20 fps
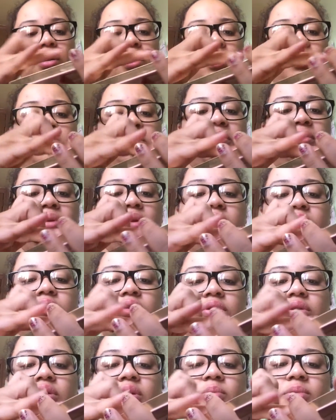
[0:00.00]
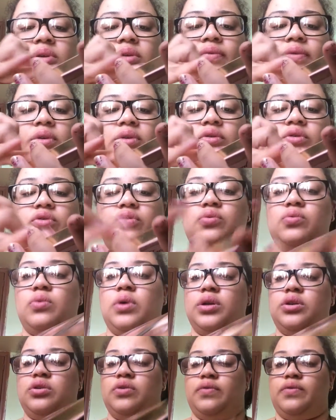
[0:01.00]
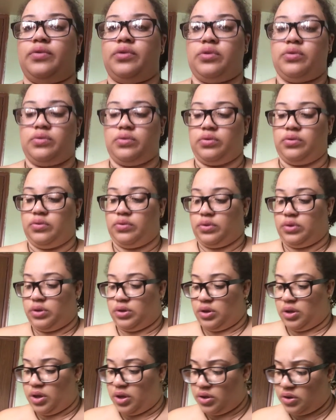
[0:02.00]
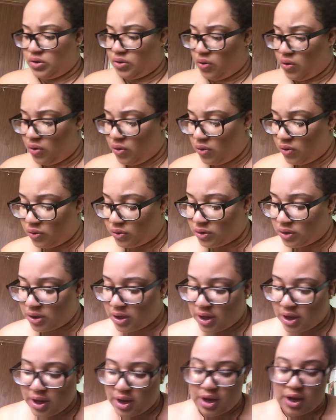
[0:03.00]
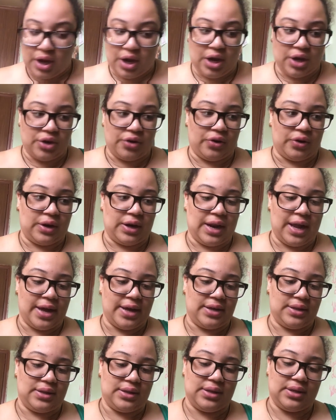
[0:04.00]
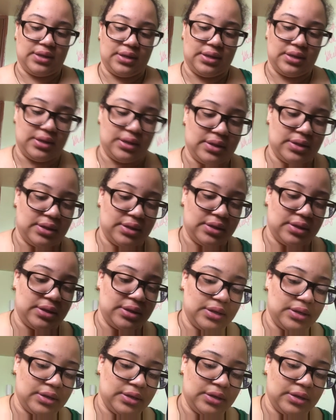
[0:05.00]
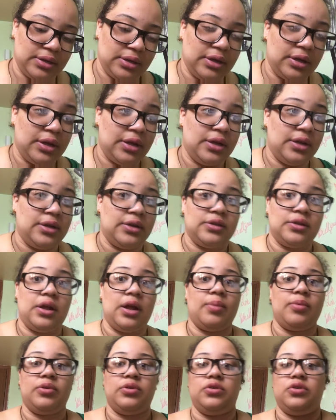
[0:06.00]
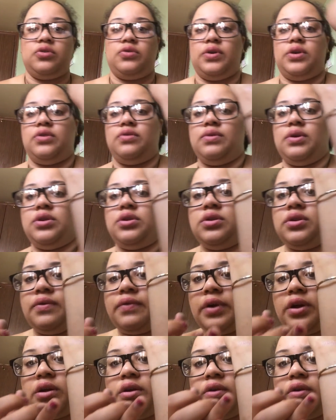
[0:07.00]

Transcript: a blush let me see if I can swatch it for you so you can see it it's called inner lights so I'm gonna start swatching it right